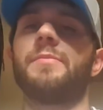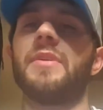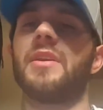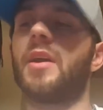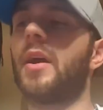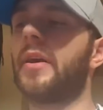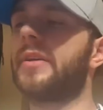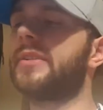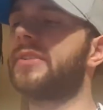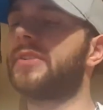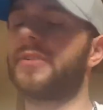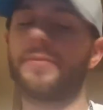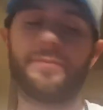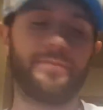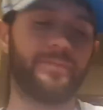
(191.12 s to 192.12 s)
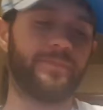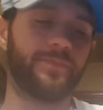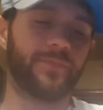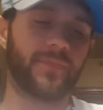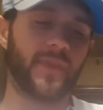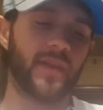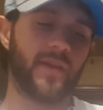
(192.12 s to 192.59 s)
because
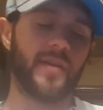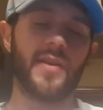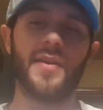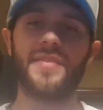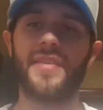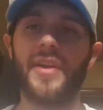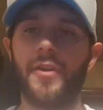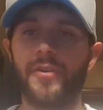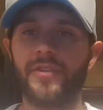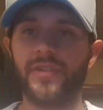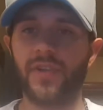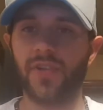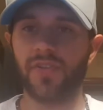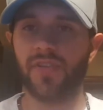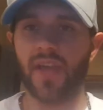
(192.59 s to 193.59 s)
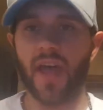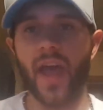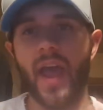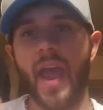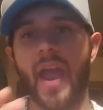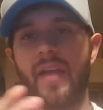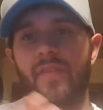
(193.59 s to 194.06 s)
they are just
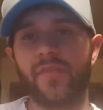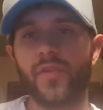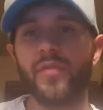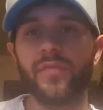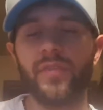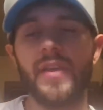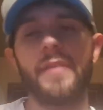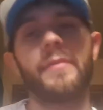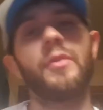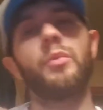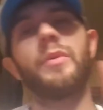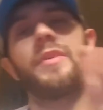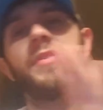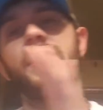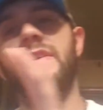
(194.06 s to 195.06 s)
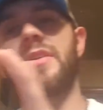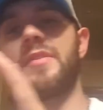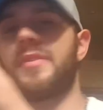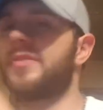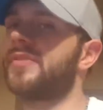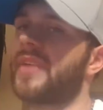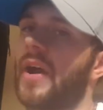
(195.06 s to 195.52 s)
a fruit flavor with
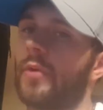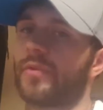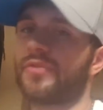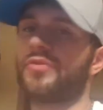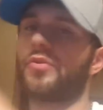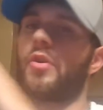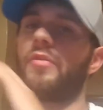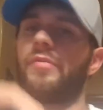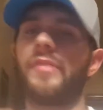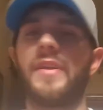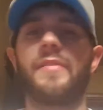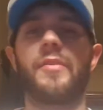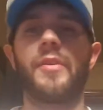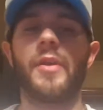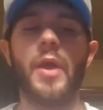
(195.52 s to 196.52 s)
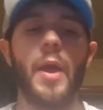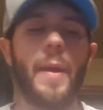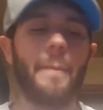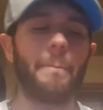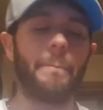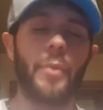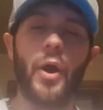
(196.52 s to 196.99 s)
the sour straw flavor.
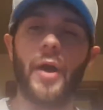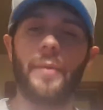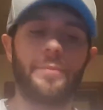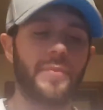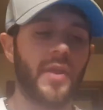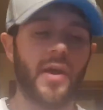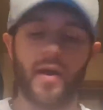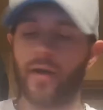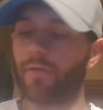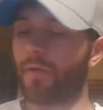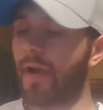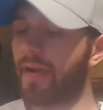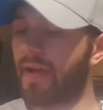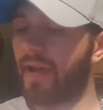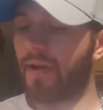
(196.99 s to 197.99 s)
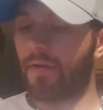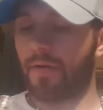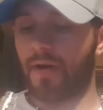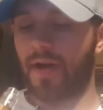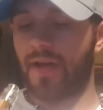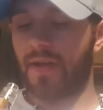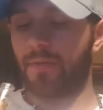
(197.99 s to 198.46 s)
But right now,
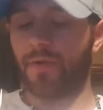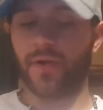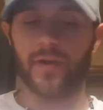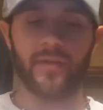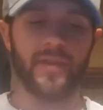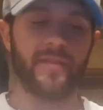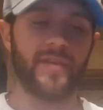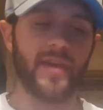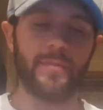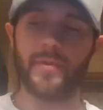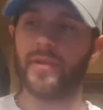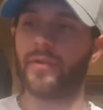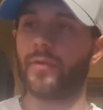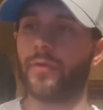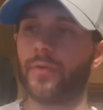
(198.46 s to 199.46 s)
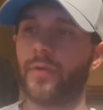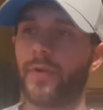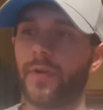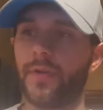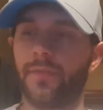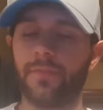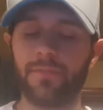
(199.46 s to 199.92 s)
I am currently vaping
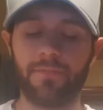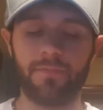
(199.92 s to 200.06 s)
on